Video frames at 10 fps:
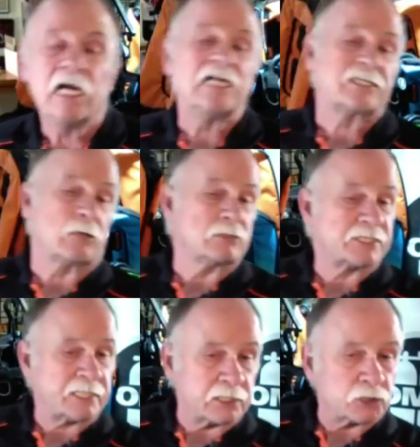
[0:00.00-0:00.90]
So
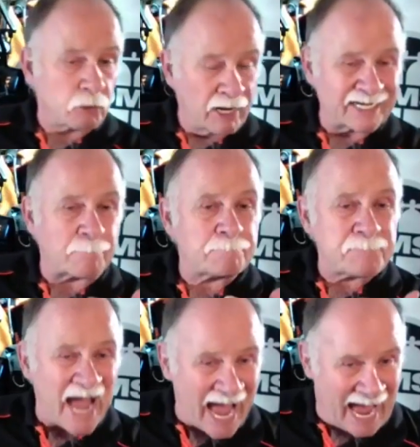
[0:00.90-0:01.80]
instead of trying to
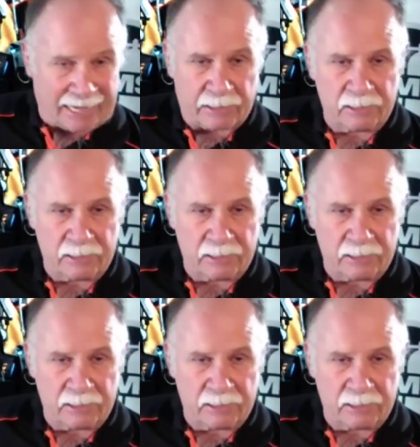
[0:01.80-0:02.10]
pack